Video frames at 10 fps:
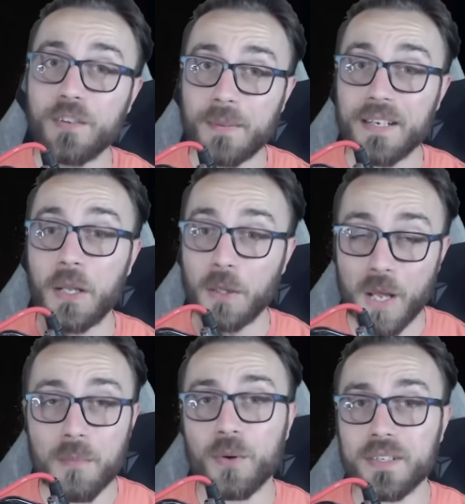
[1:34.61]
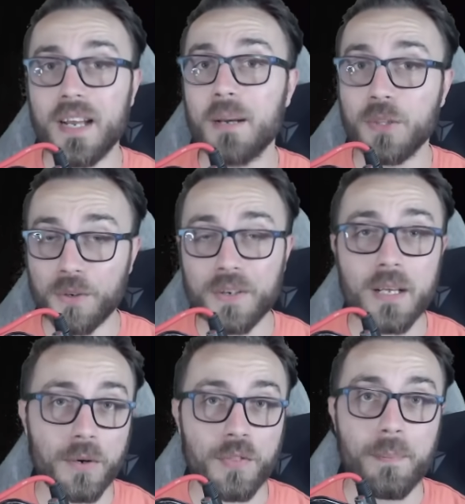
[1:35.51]
spend a lot more time
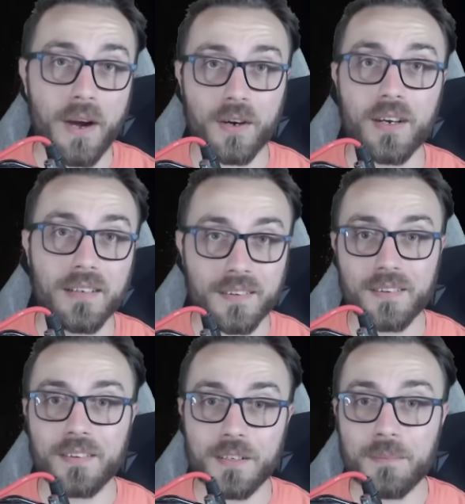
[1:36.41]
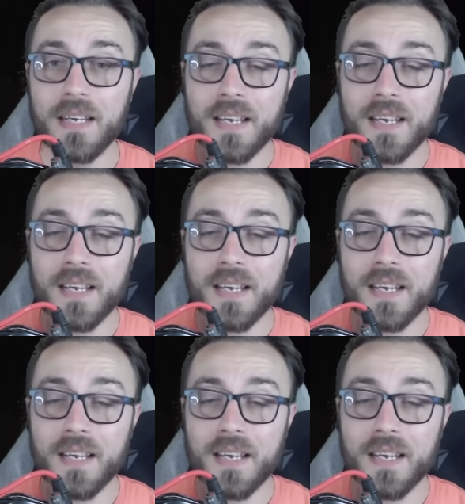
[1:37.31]
learning about the Paragon system